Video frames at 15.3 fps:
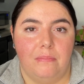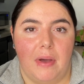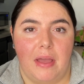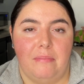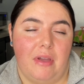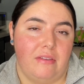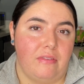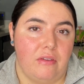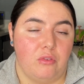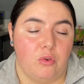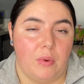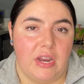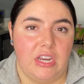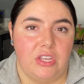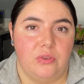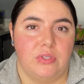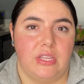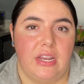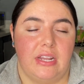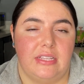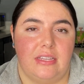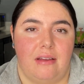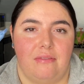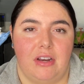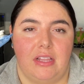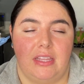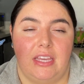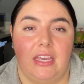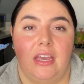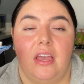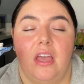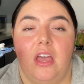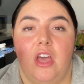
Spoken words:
But my favorite way to use it is definitely